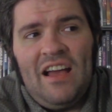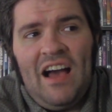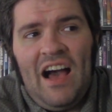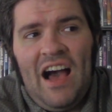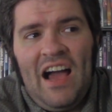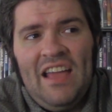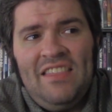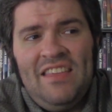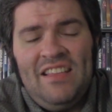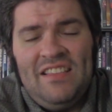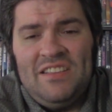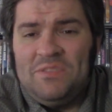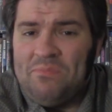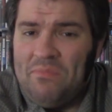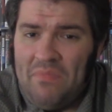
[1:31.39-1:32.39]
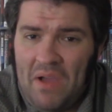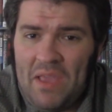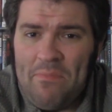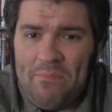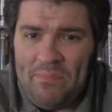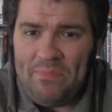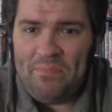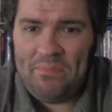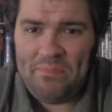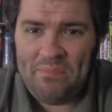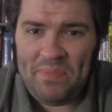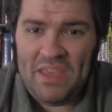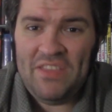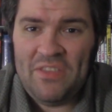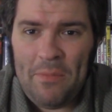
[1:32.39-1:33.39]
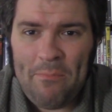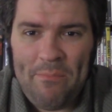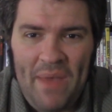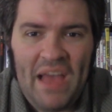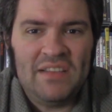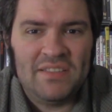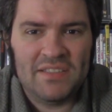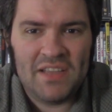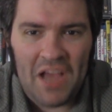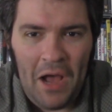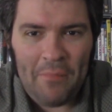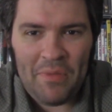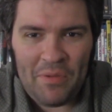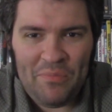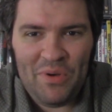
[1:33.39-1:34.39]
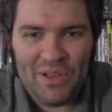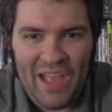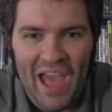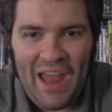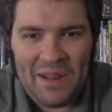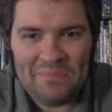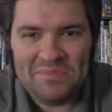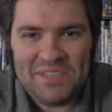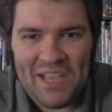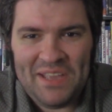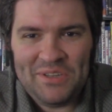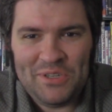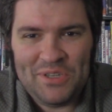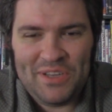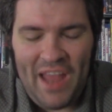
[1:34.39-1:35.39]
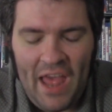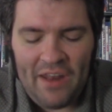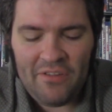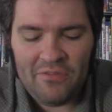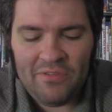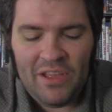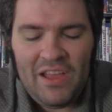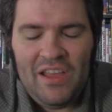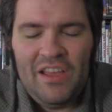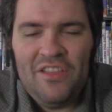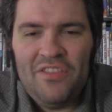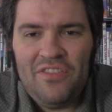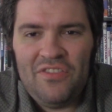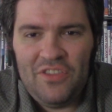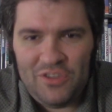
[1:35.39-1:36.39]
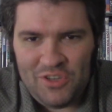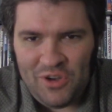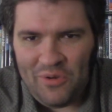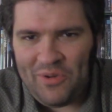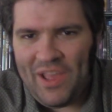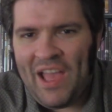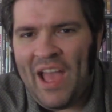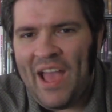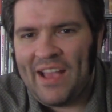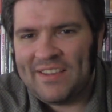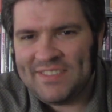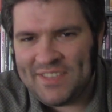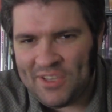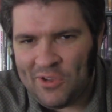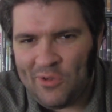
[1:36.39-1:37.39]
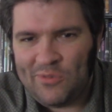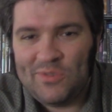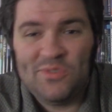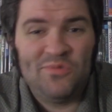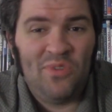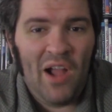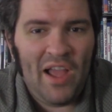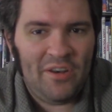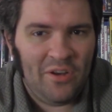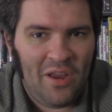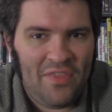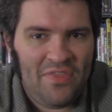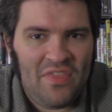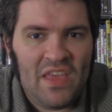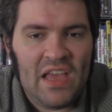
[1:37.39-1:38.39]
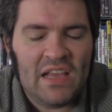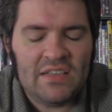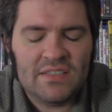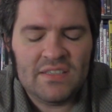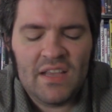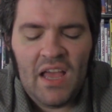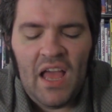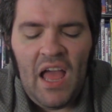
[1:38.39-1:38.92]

I think this might be the best comic book adaptation out of the Jonah Hex, the Ghost Rider, and this.